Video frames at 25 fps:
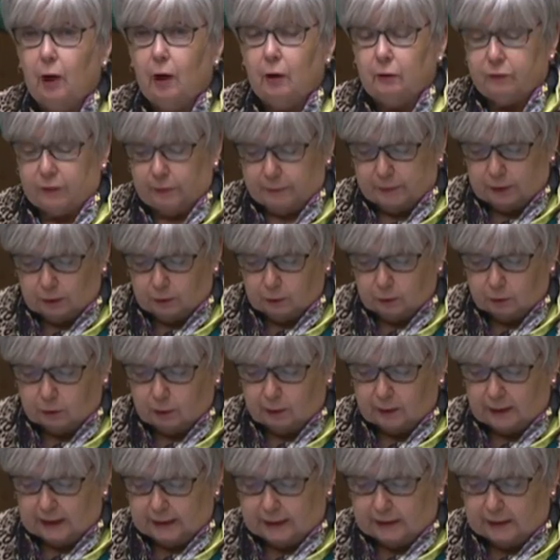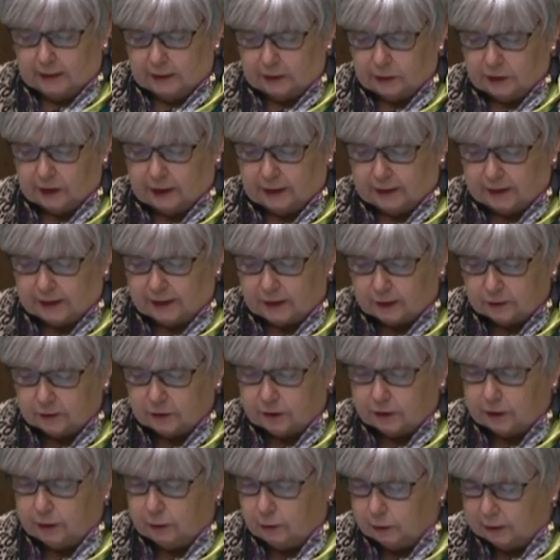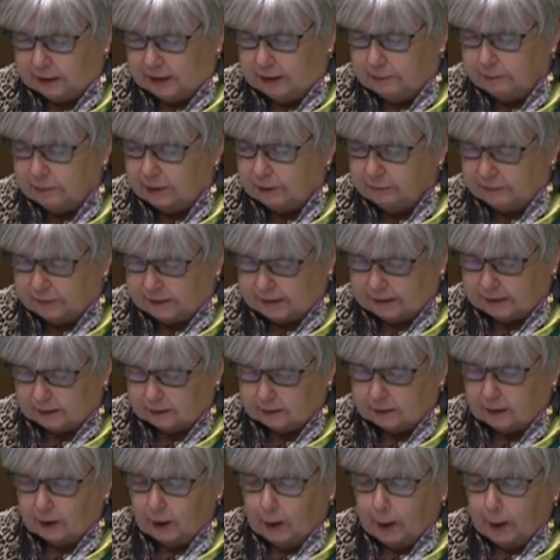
from the local NHS surgery who came to visit.